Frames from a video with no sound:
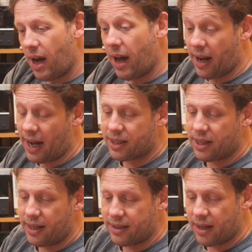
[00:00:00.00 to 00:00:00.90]
And
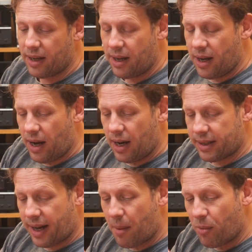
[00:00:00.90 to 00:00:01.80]
actually, as a
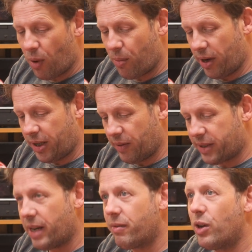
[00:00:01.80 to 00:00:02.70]
camera operator,
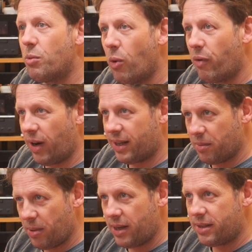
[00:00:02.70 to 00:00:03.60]
it's giving you more
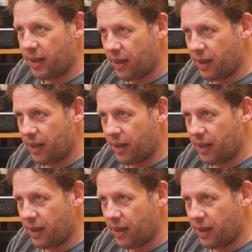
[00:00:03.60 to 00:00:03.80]
flexibility.